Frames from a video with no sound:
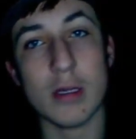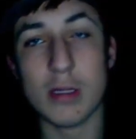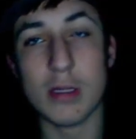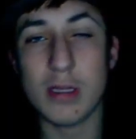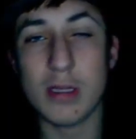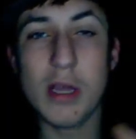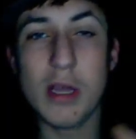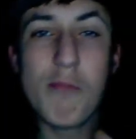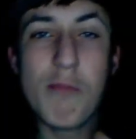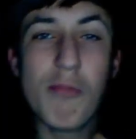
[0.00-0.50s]

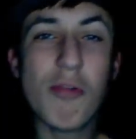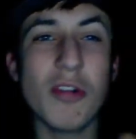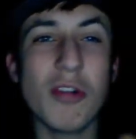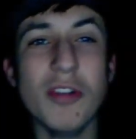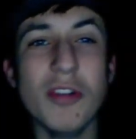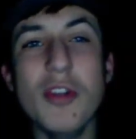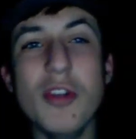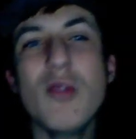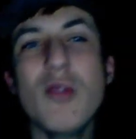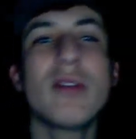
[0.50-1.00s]
liberal
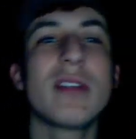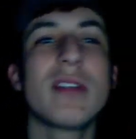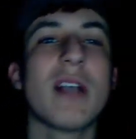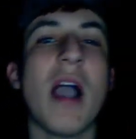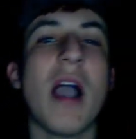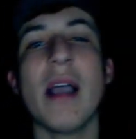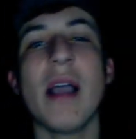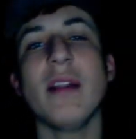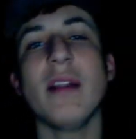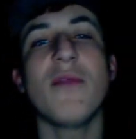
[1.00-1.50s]
news
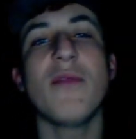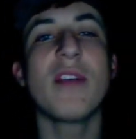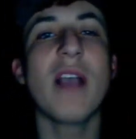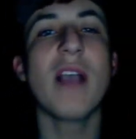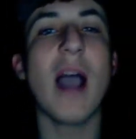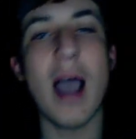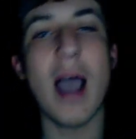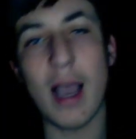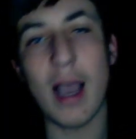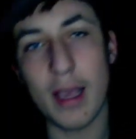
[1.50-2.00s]
kind of
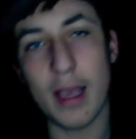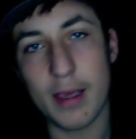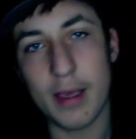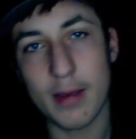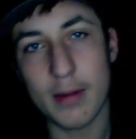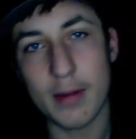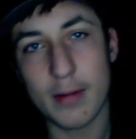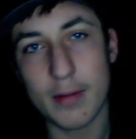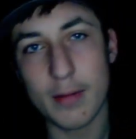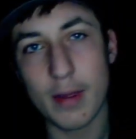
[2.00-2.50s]
guy.
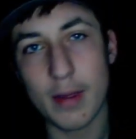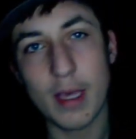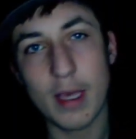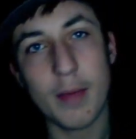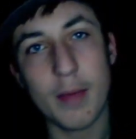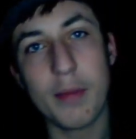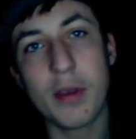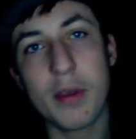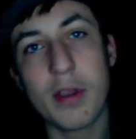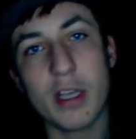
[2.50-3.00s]

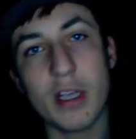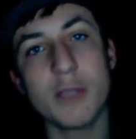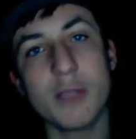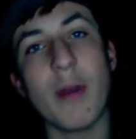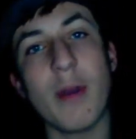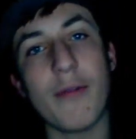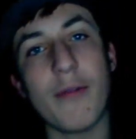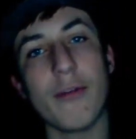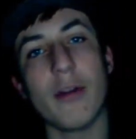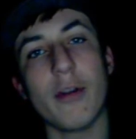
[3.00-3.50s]
Because,
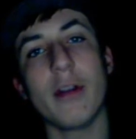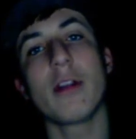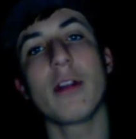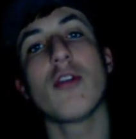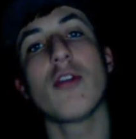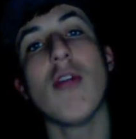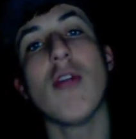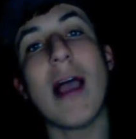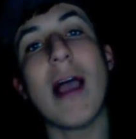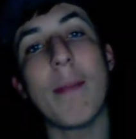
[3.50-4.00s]
my friend,
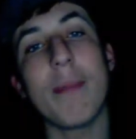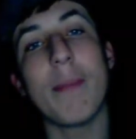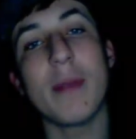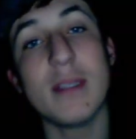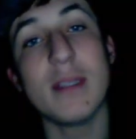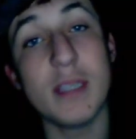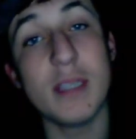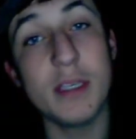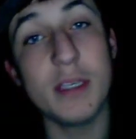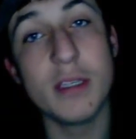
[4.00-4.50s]
crap
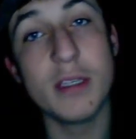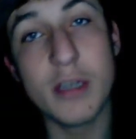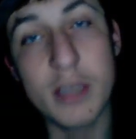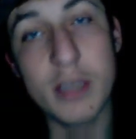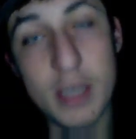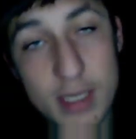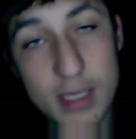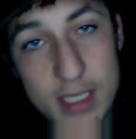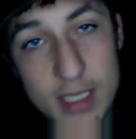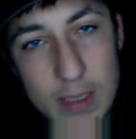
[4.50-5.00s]
is easier
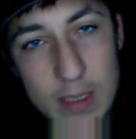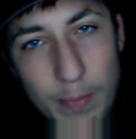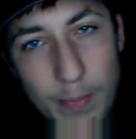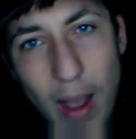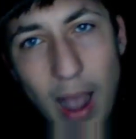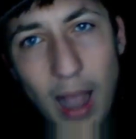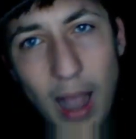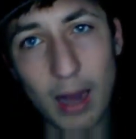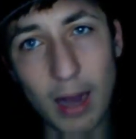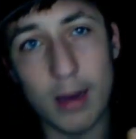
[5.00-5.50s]
to
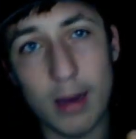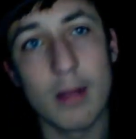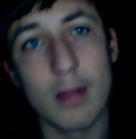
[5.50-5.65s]
spot.